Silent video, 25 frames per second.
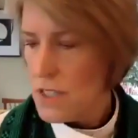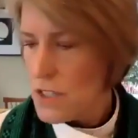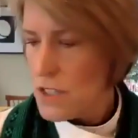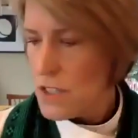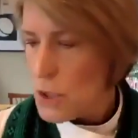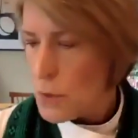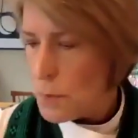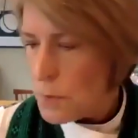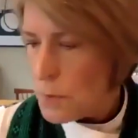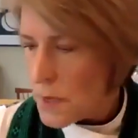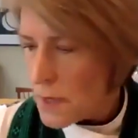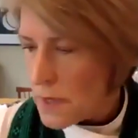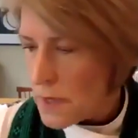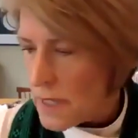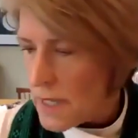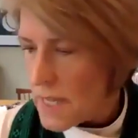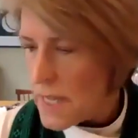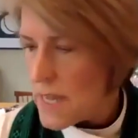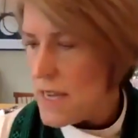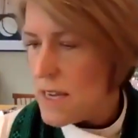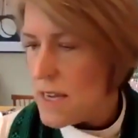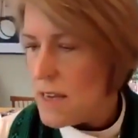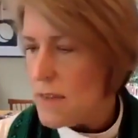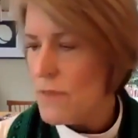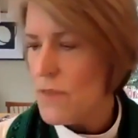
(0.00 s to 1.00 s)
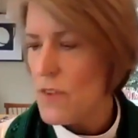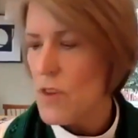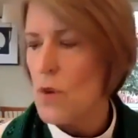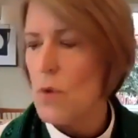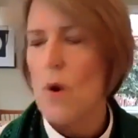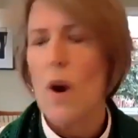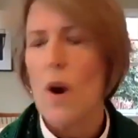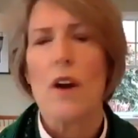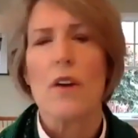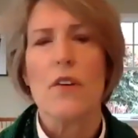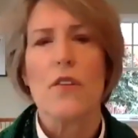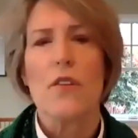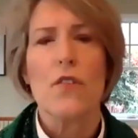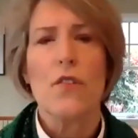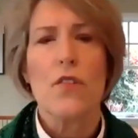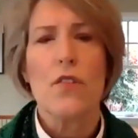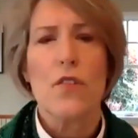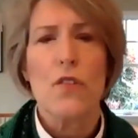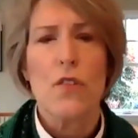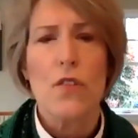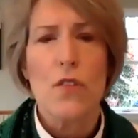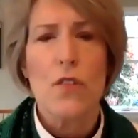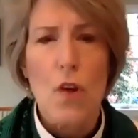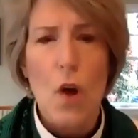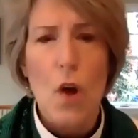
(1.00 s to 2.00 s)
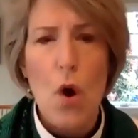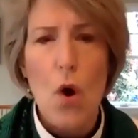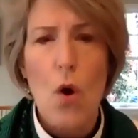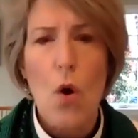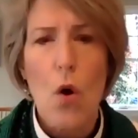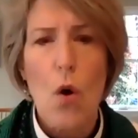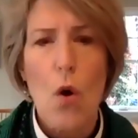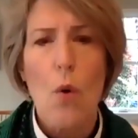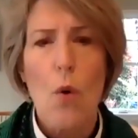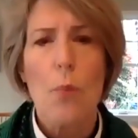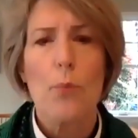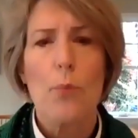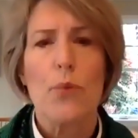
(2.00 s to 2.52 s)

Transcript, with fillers: to believe you are so